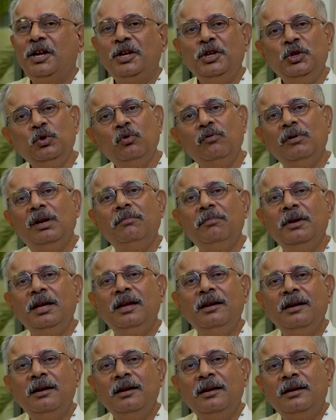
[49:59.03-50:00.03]
You will
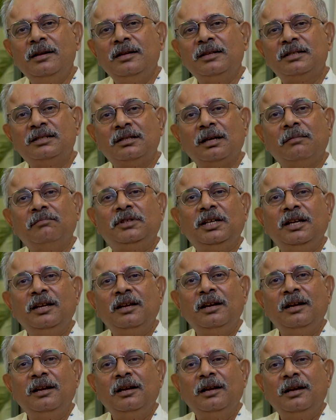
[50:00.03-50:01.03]
be
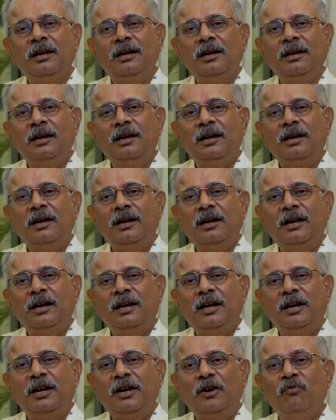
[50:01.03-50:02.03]
something
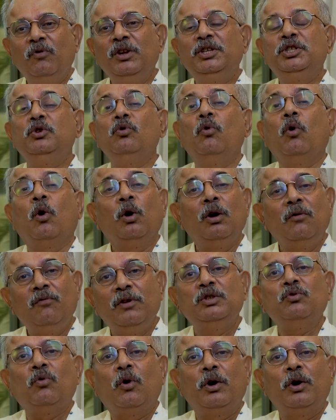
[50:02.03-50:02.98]
which you always